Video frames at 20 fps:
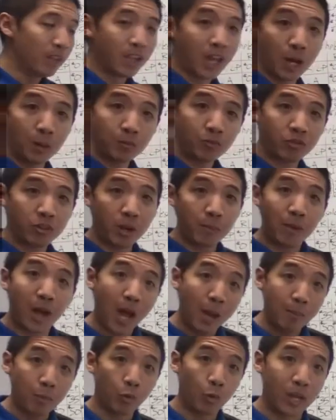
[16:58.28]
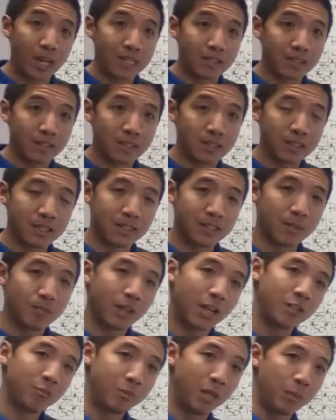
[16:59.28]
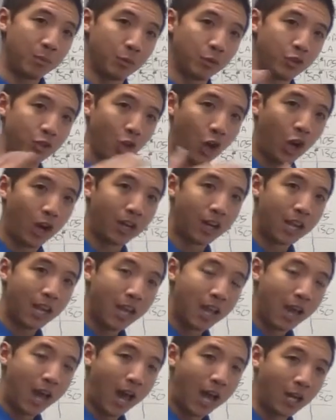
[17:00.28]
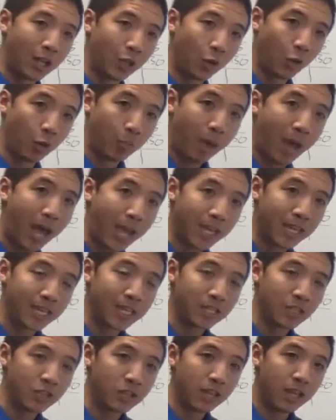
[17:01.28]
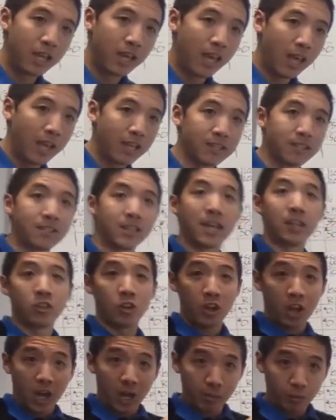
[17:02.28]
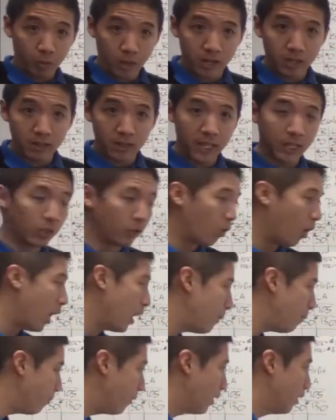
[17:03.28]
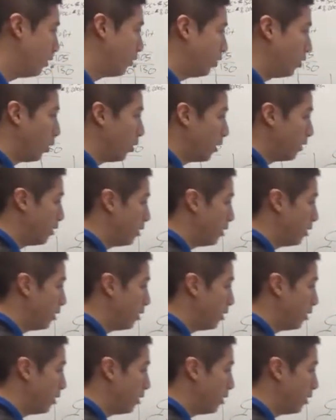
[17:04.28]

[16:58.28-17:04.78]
comes from upgrades, because sometimes people start at a lower package and decide to upgrade later on. So this